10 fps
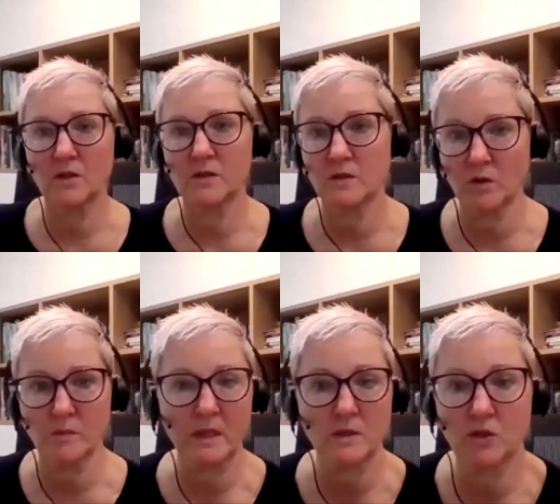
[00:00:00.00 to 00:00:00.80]
you so
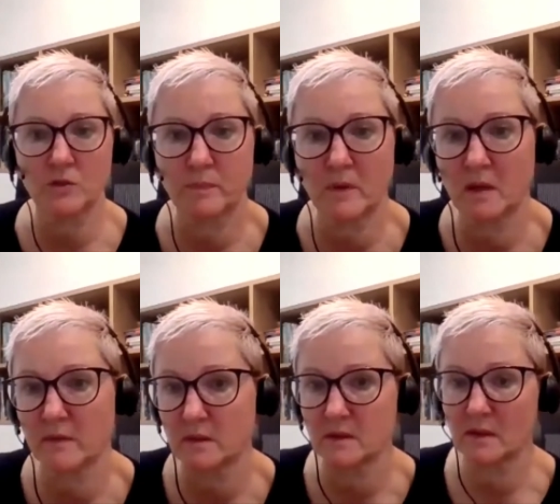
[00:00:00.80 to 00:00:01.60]
much.
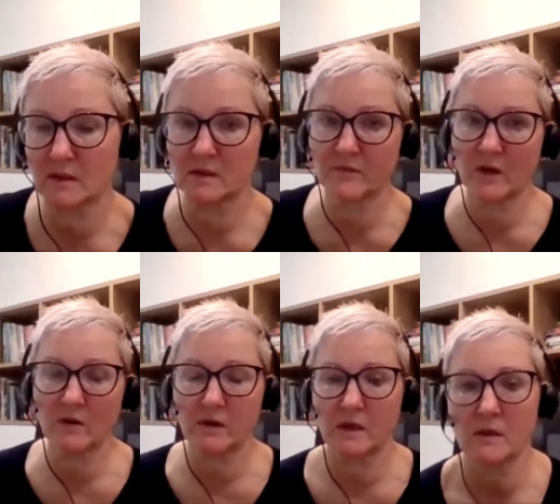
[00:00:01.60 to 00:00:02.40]
It's a
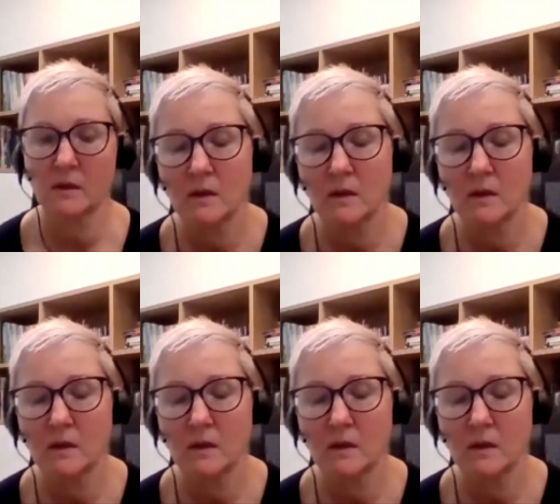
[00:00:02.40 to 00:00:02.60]
very